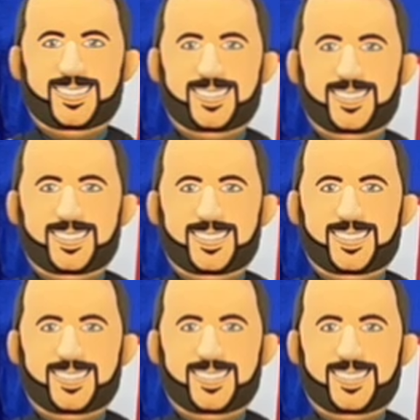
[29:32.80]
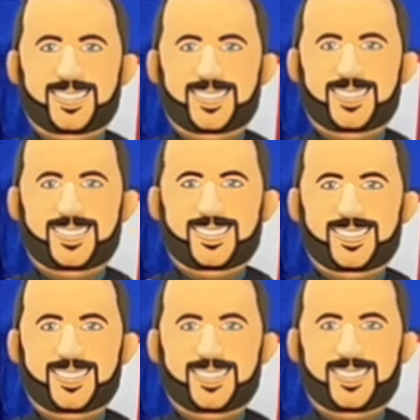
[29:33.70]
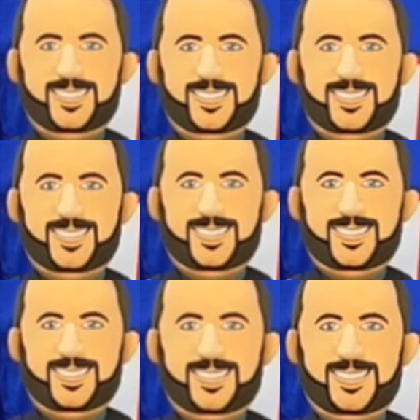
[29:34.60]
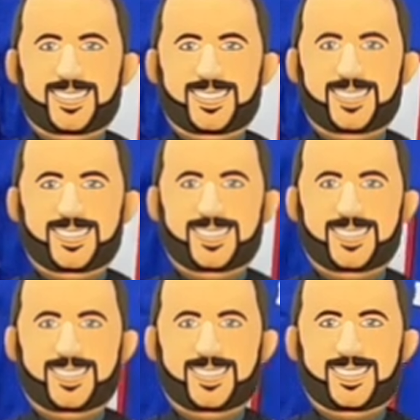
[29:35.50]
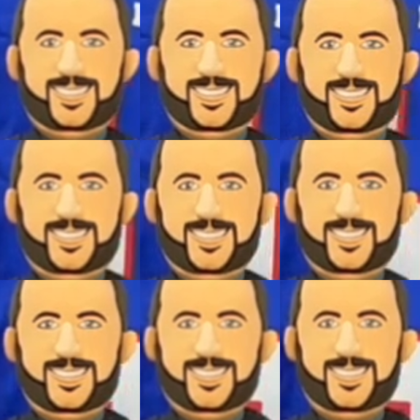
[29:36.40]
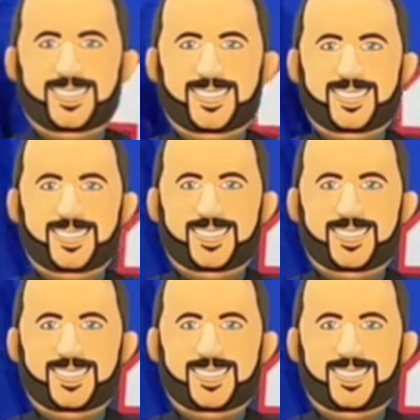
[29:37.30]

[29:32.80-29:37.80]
(silent)